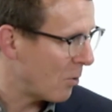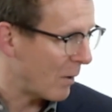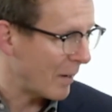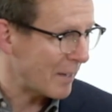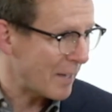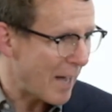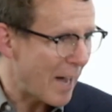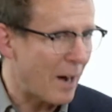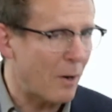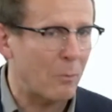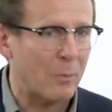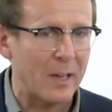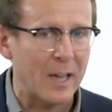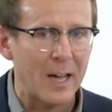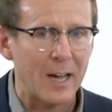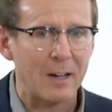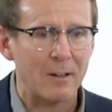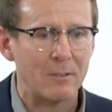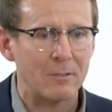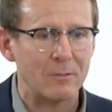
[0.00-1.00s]
and now we
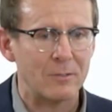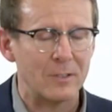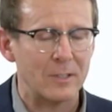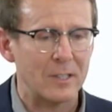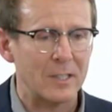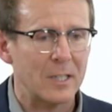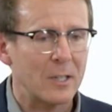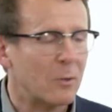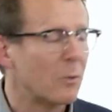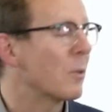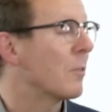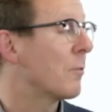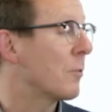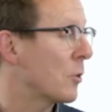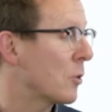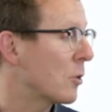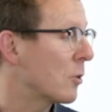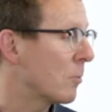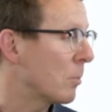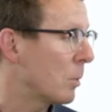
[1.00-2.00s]
have
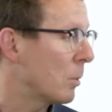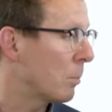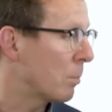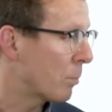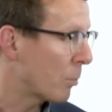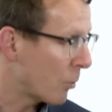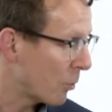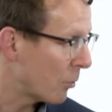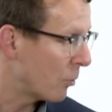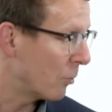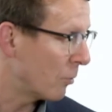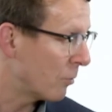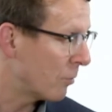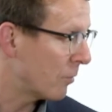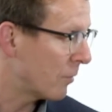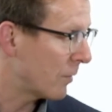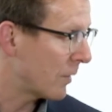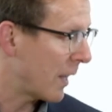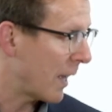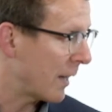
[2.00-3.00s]
irrefutable proof
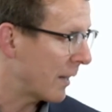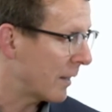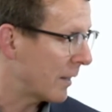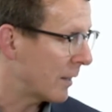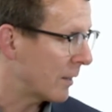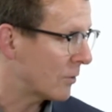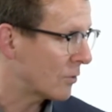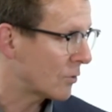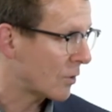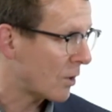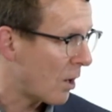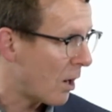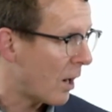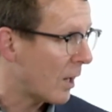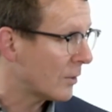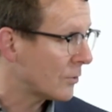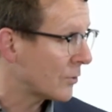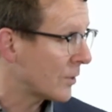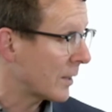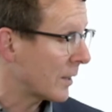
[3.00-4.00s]
that it's
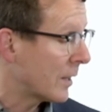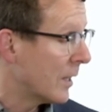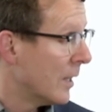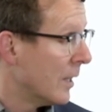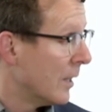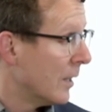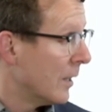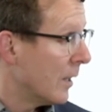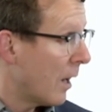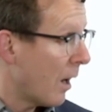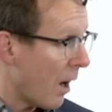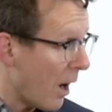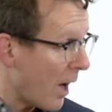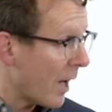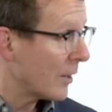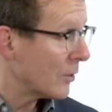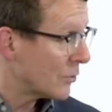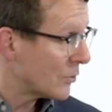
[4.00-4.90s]
costing us